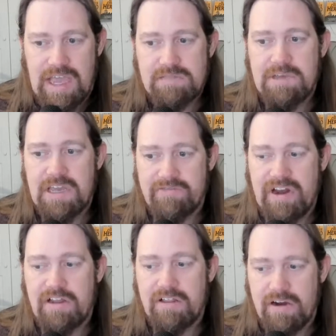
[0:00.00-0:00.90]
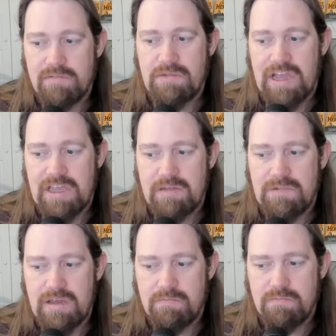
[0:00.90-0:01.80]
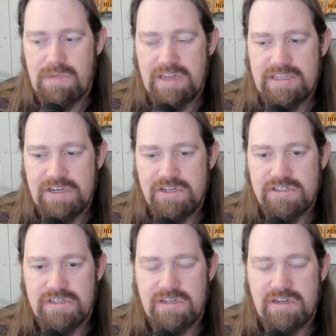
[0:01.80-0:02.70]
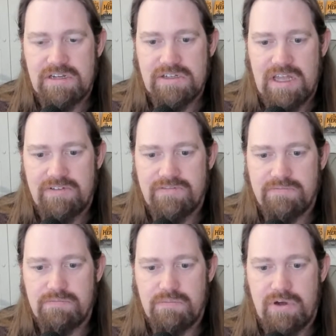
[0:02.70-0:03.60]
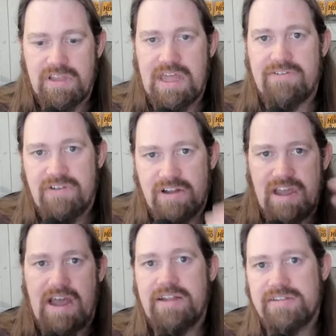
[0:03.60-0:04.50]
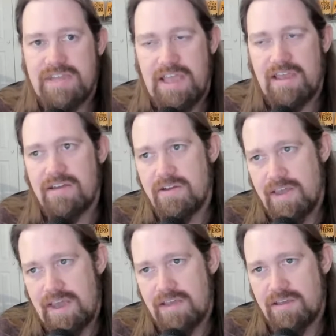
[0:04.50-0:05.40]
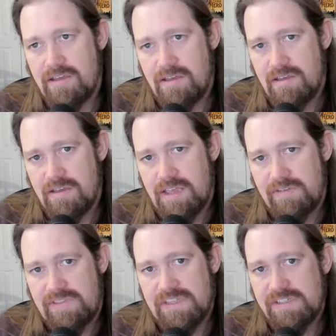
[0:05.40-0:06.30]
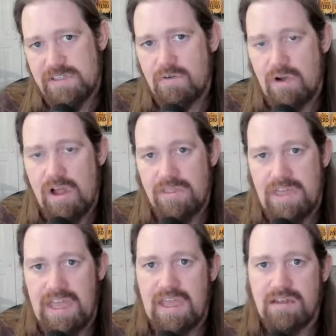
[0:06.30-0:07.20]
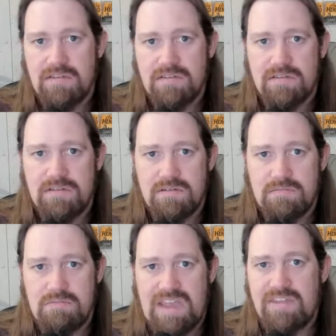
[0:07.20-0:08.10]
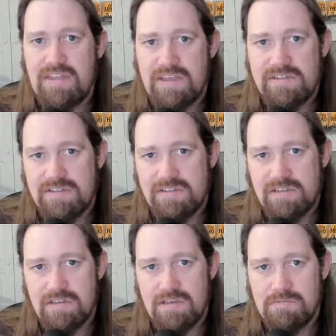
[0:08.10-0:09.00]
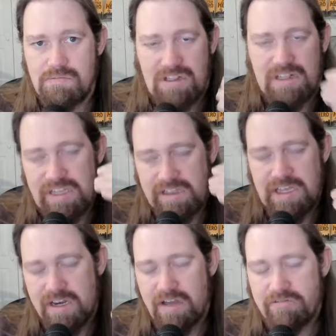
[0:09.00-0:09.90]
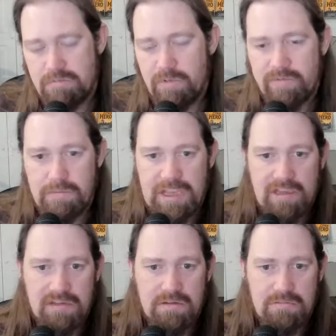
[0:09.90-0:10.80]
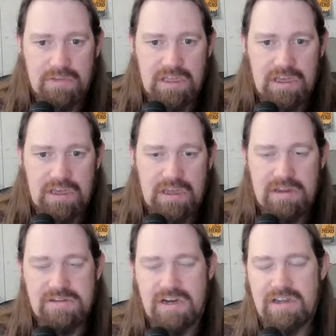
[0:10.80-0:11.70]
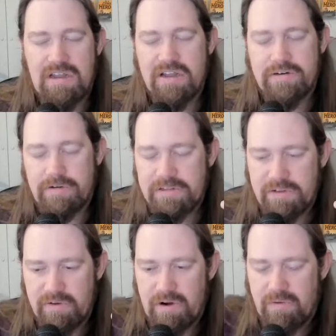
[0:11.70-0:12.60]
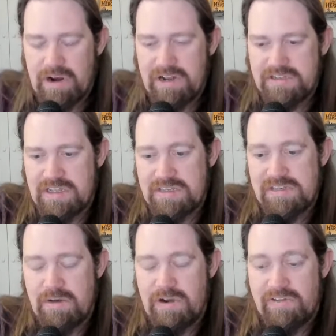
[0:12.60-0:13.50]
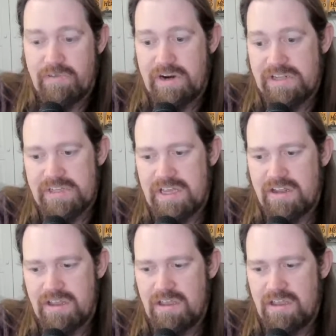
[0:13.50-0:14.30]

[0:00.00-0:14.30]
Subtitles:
has become very clear in my meditations and just kind of putting that in front of God and saying, okay, if this is the wrong thing, make this completely uncomfortable for me. Sorry, uncomfortable is the wrong way. That's not what even what I said.